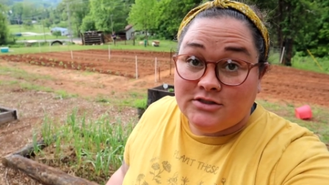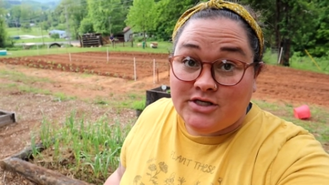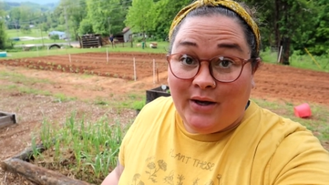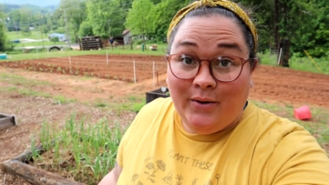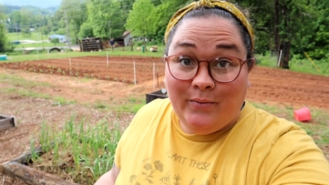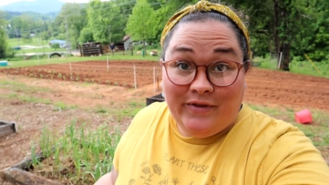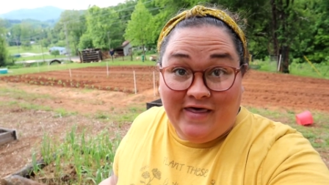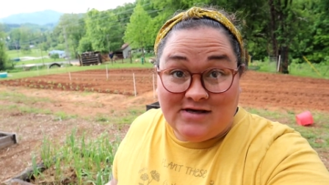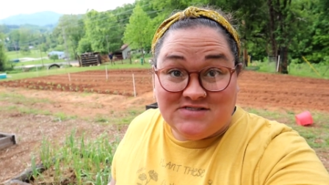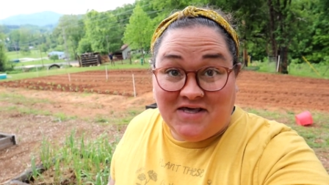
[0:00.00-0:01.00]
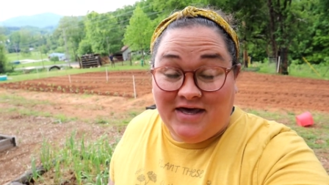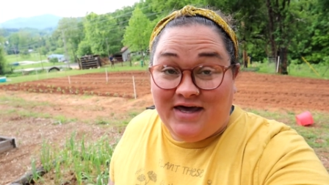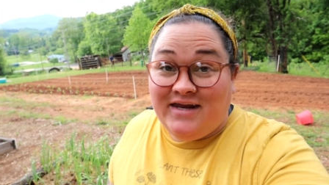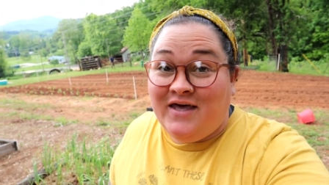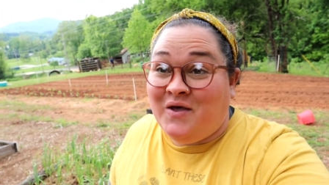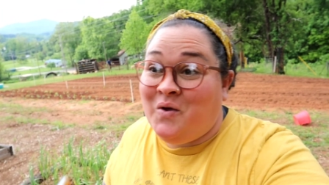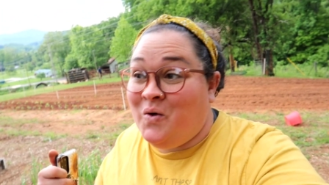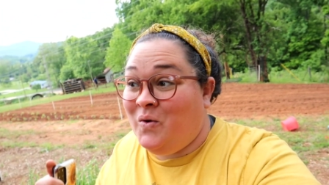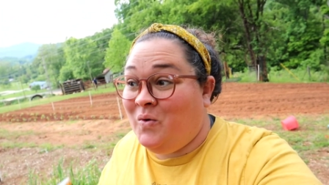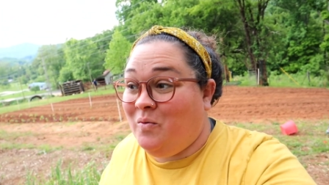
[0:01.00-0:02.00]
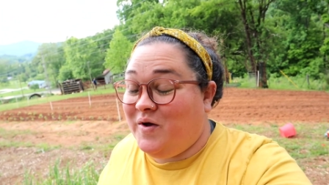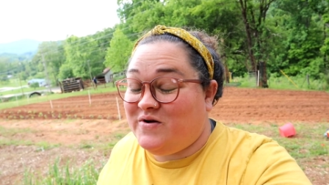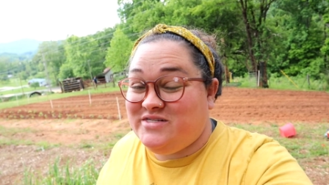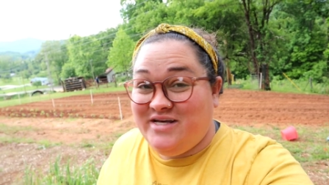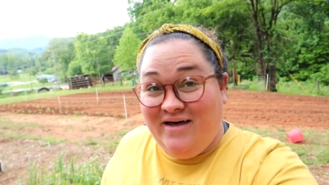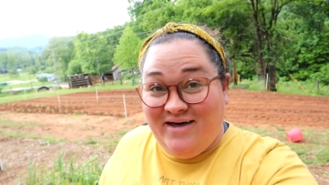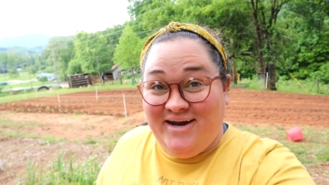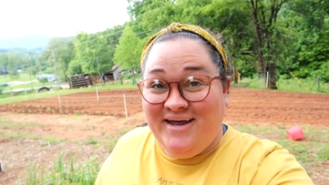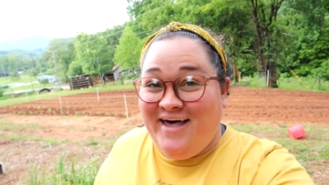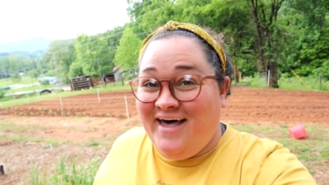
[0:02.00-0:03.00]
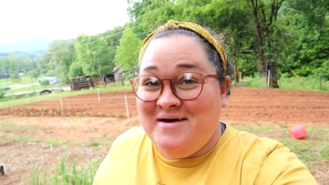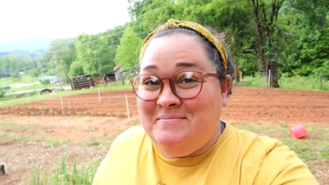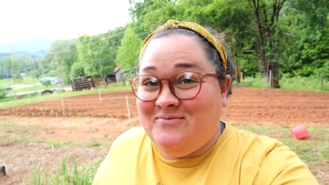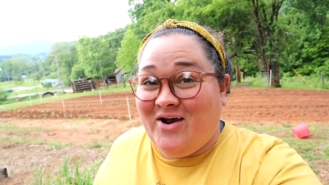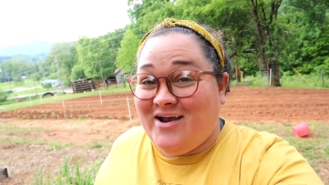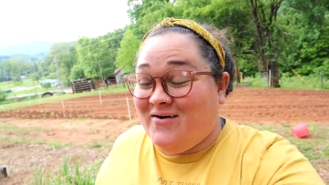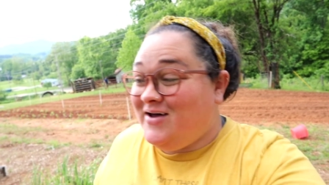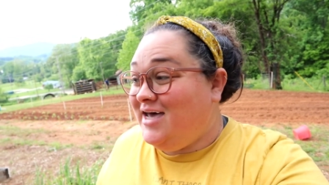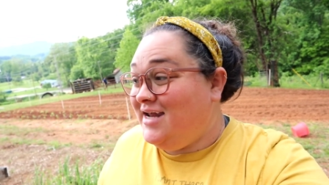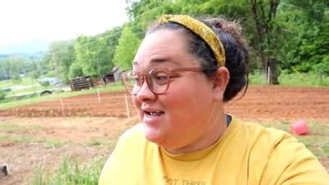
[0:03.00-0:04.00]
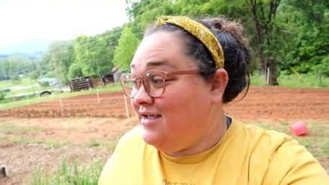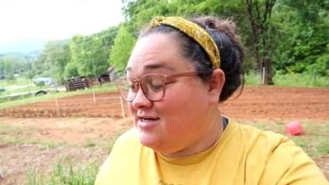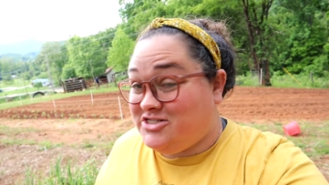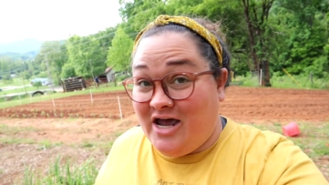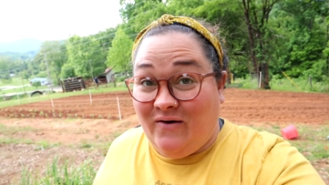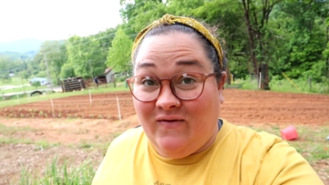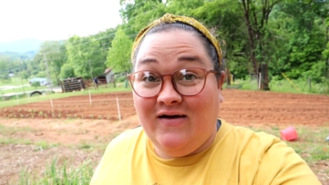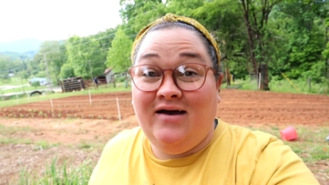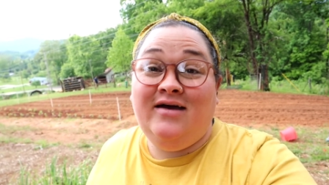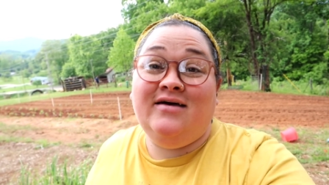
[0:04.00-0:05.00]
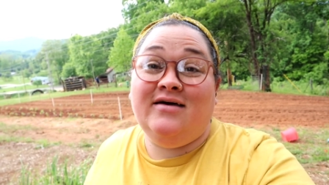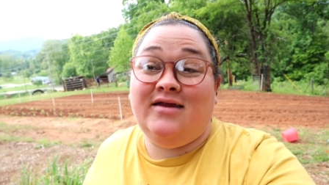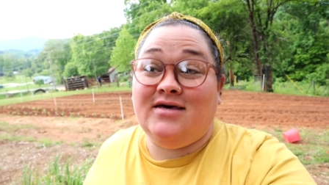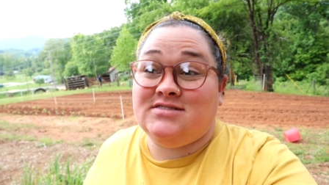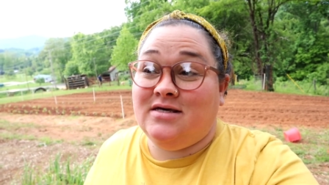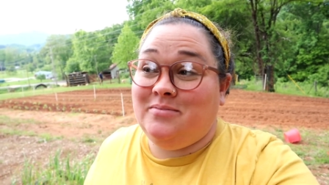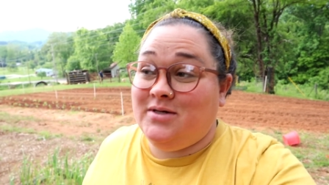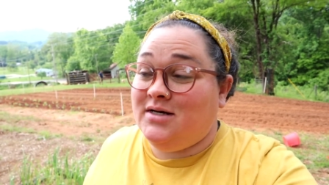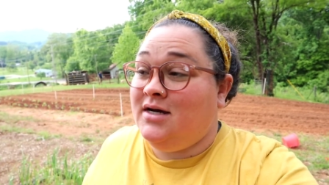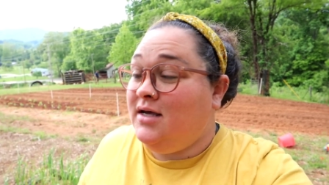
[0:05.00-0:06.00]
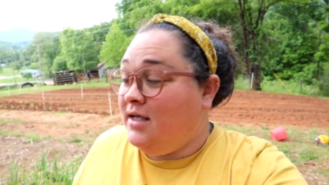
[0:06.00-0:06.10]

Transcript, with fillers: So with that said, we are done. We're ready to go in and get a shower and eat supper.